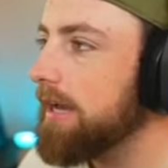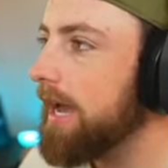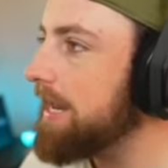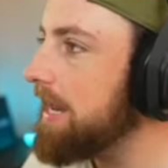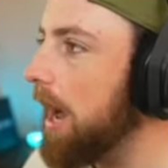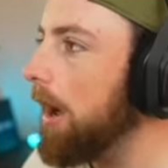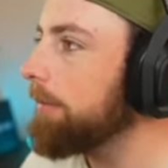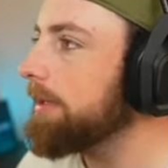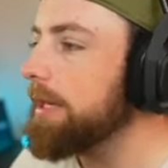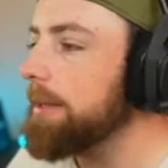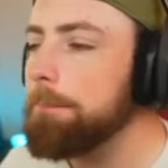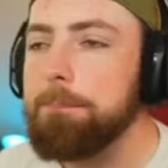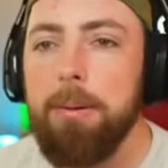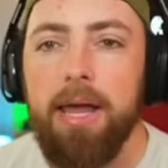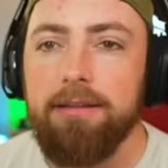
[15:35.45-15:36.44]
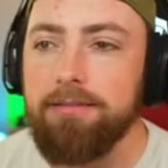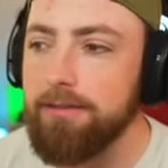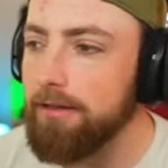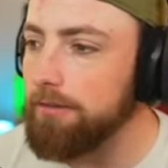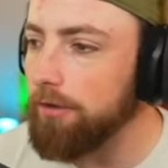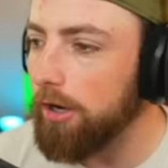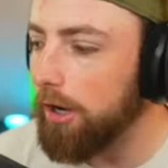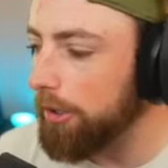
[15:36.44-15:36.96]
and now I'm getting base
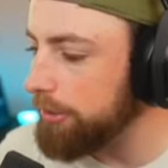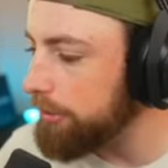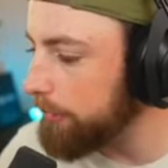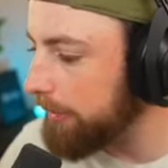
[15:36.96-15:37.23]
hits on it. Are you